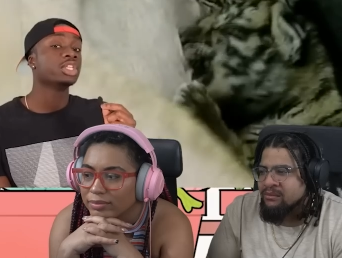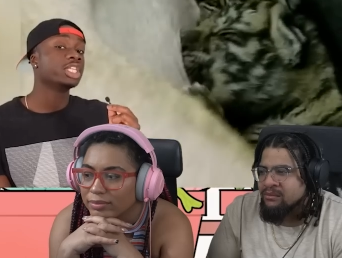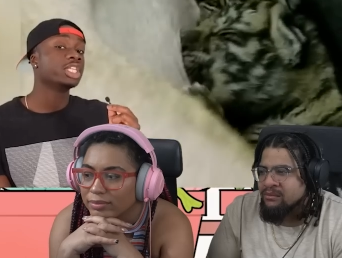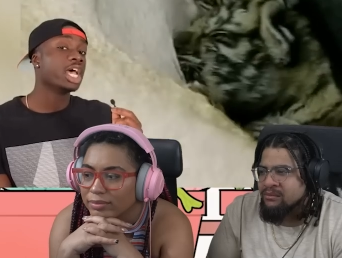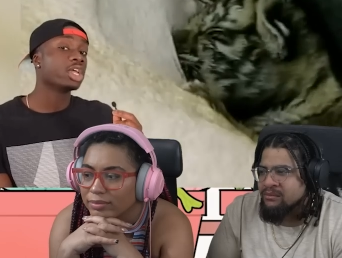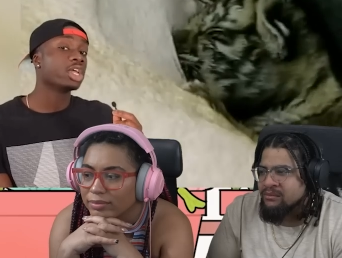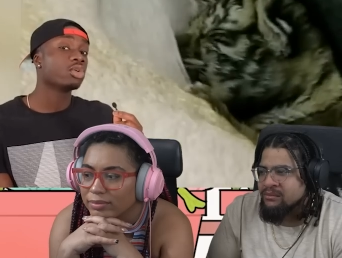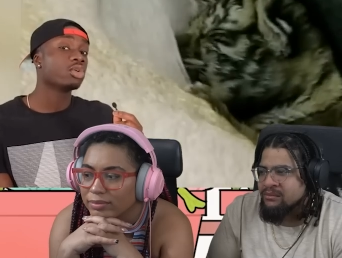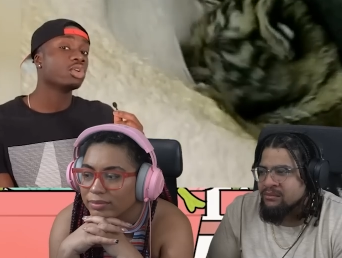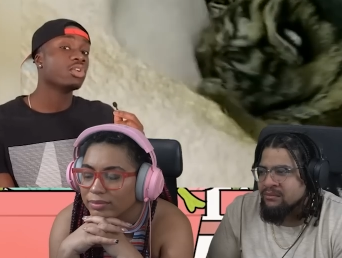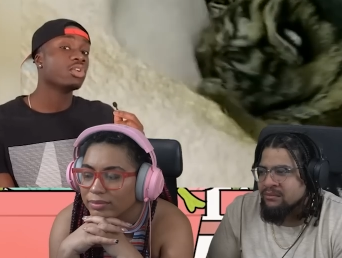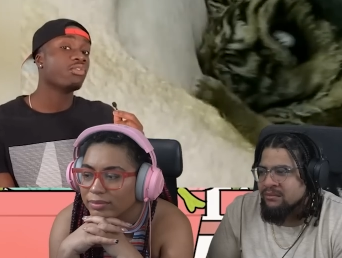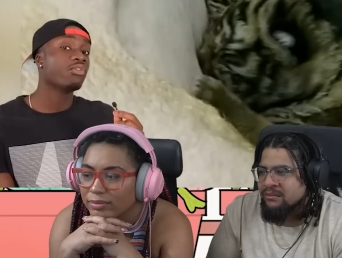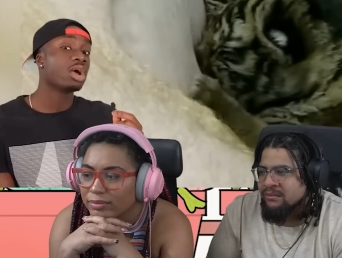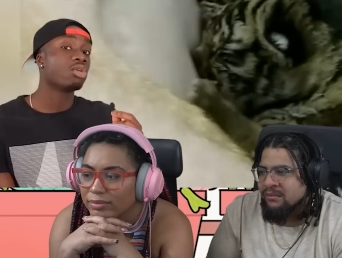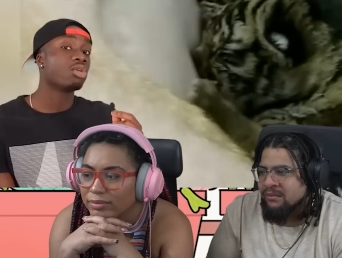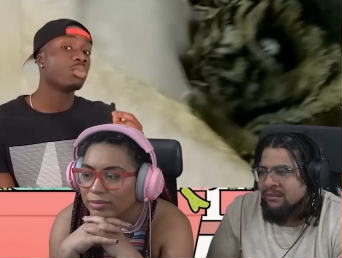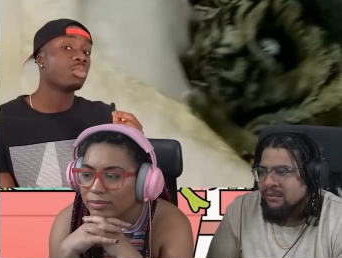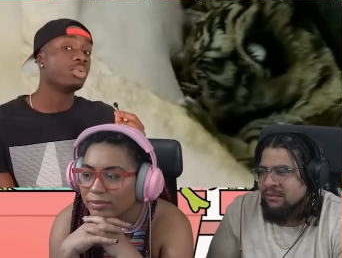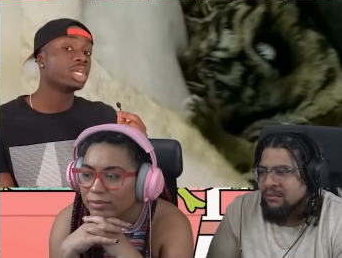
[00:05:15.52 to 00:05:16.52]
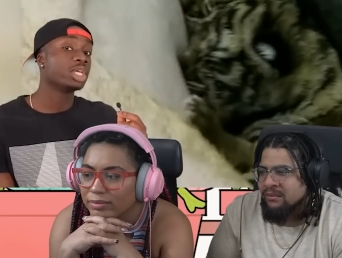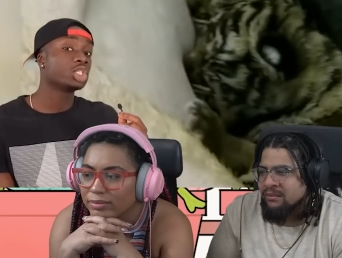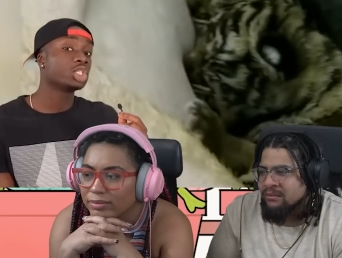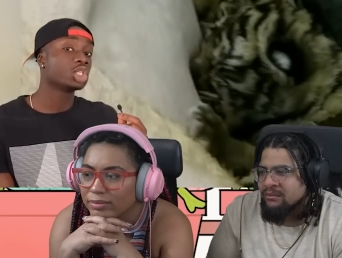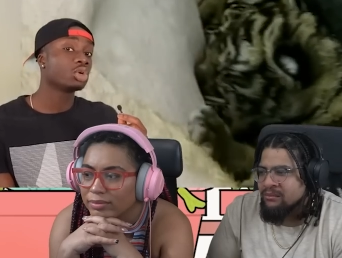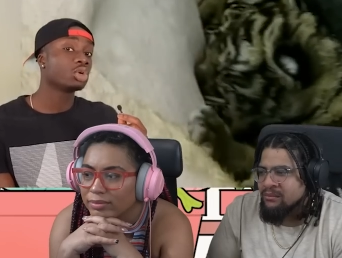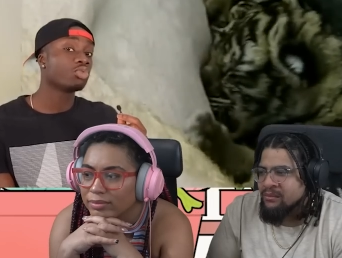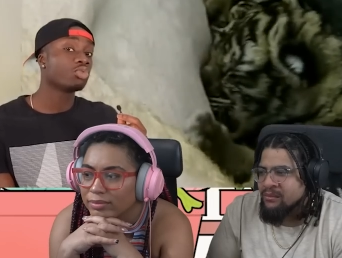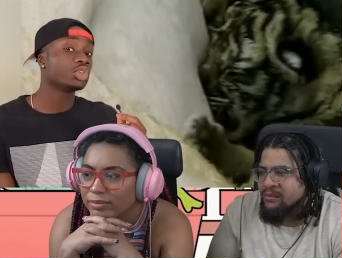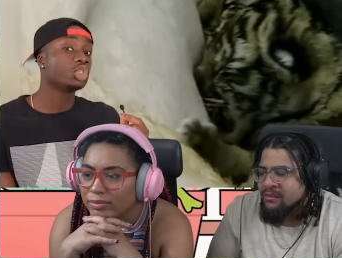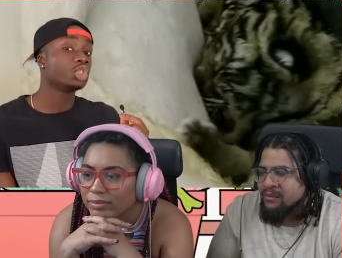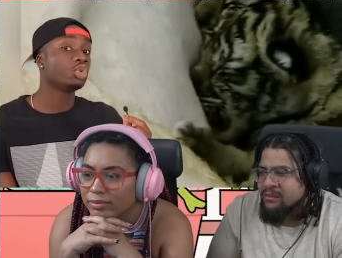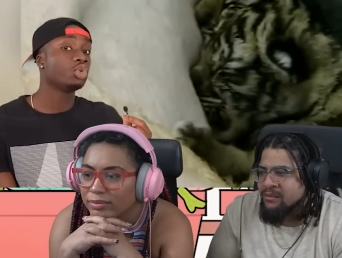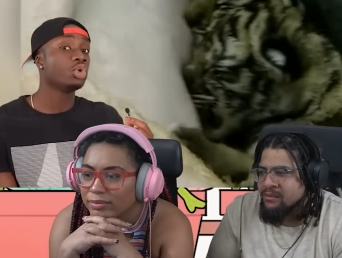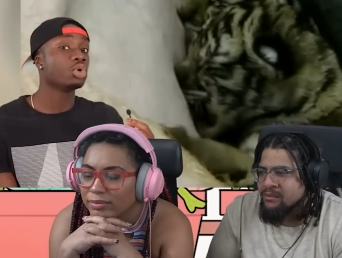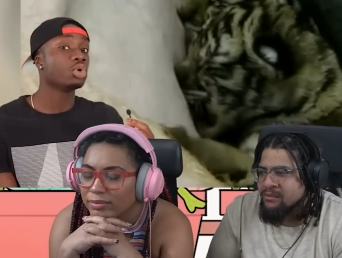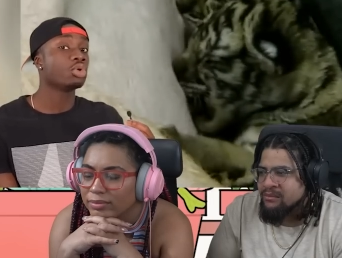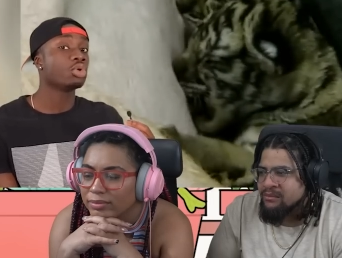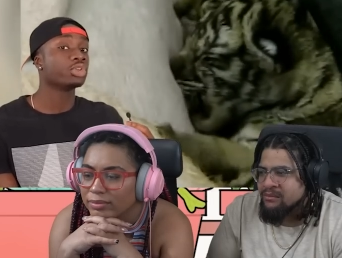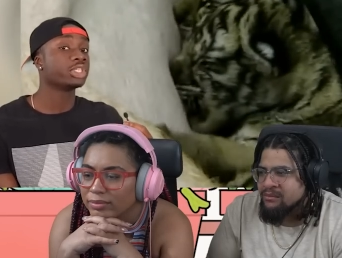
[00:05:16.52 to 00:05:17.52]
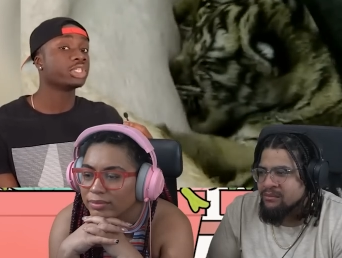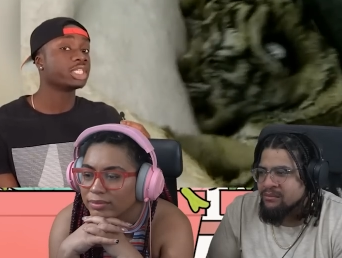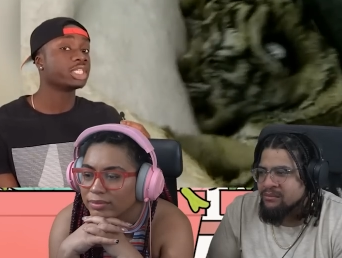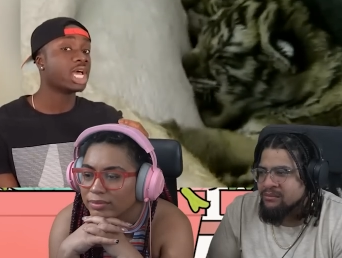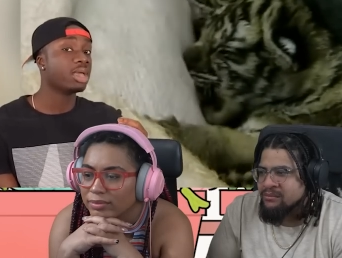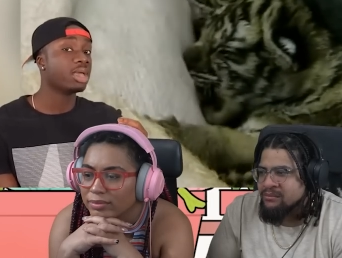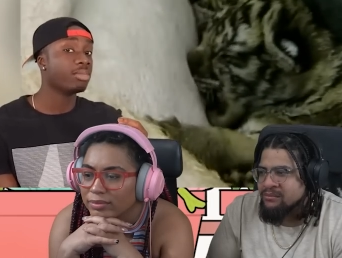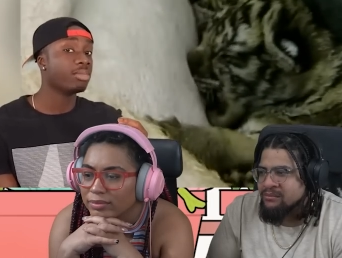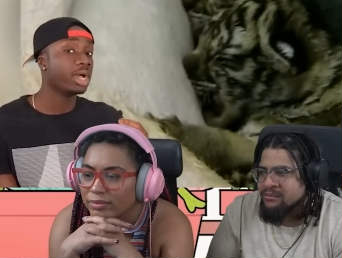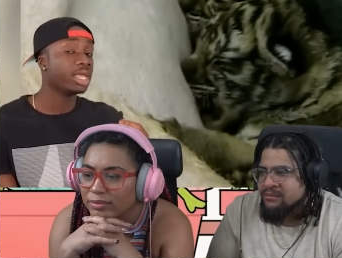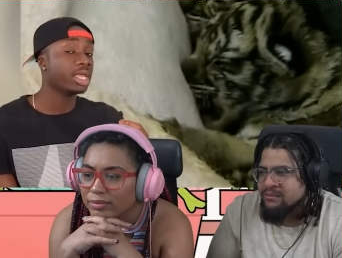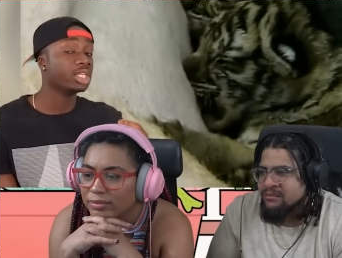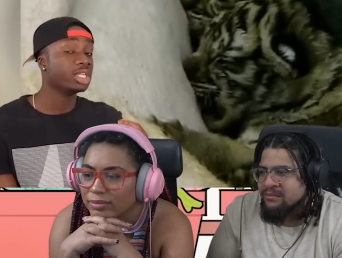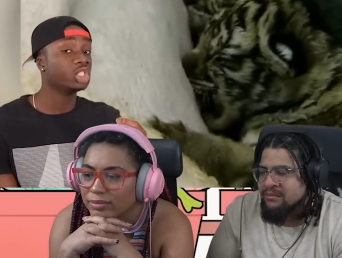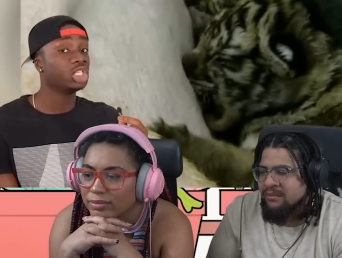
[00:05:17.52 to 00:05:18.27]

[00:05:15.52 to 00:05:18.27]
Speaker 1: tiger in the viral picture was two-year-old Saimai,